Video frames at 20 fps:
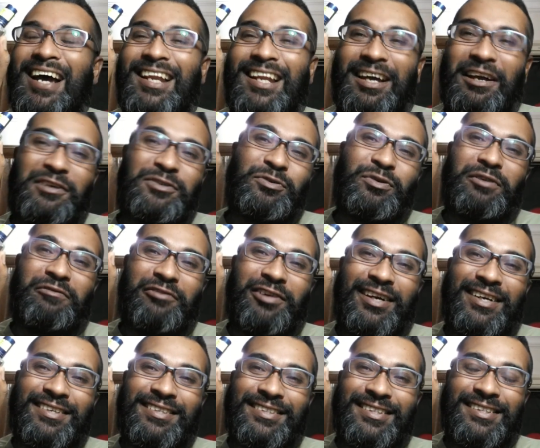I like sweet
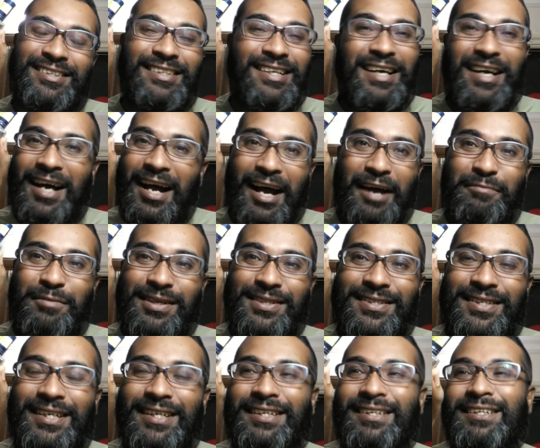fragrances, I
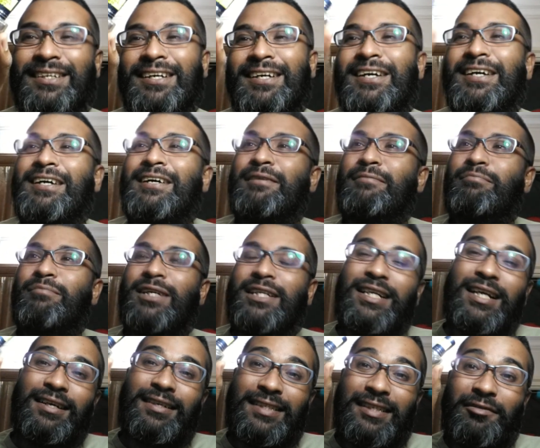must say it but
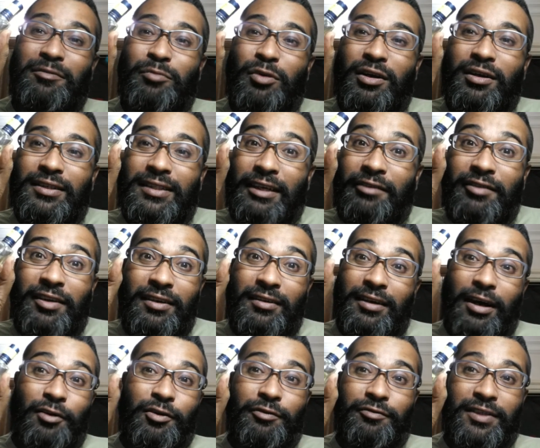yeah 7.7
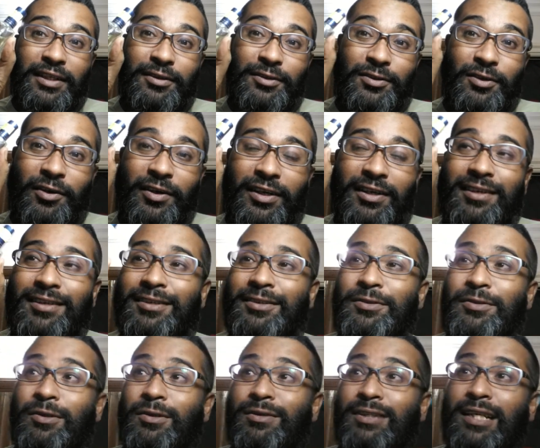out of 10 sorry
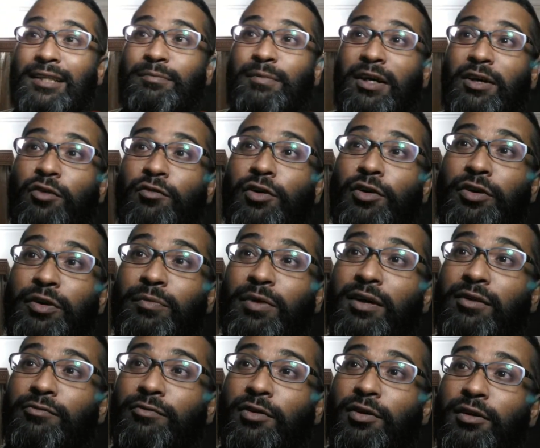so that's my overall
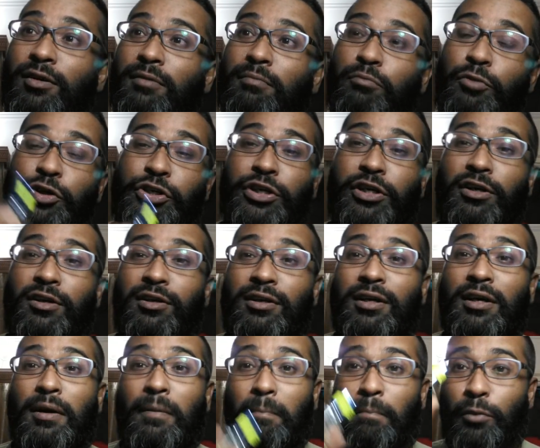remark for
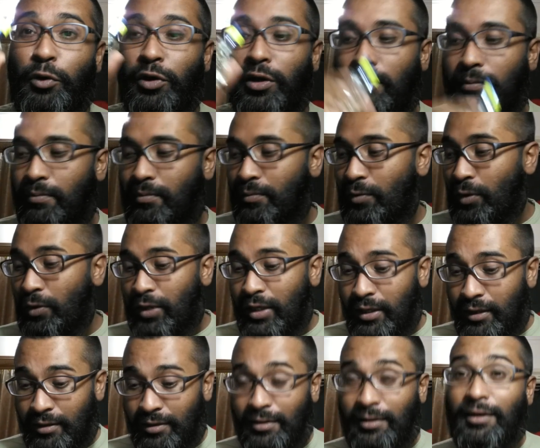Boucheron Pour Homme
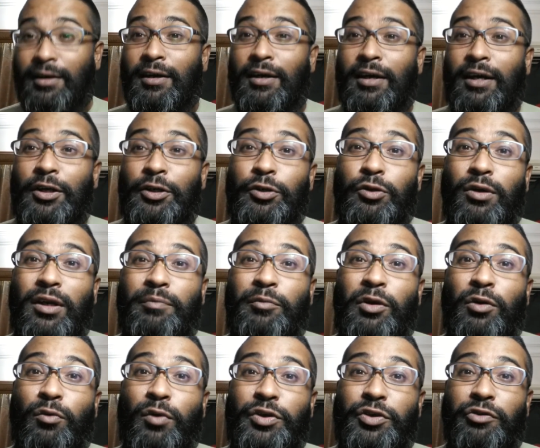okay do let
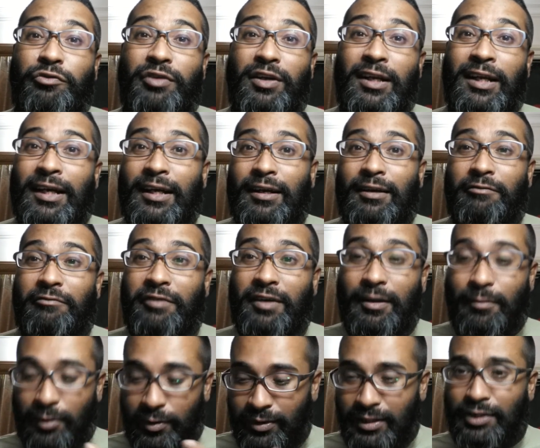me know what you feel like
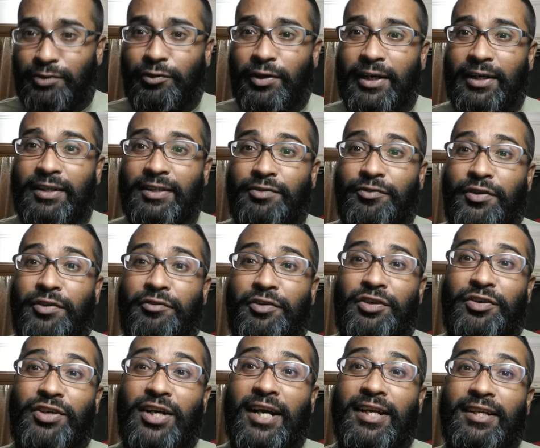feel about this fragrance if you
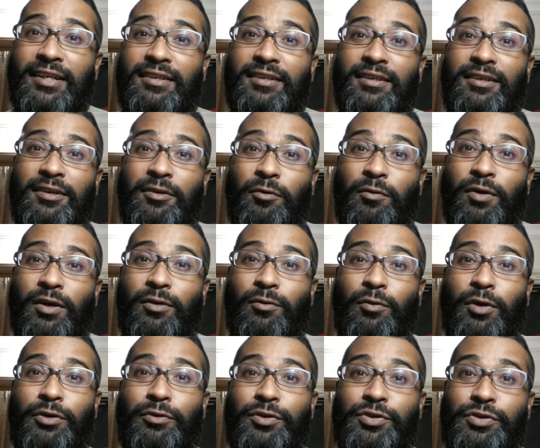ever tried it
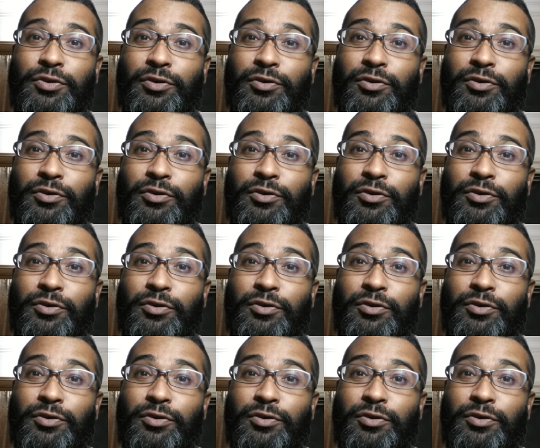what was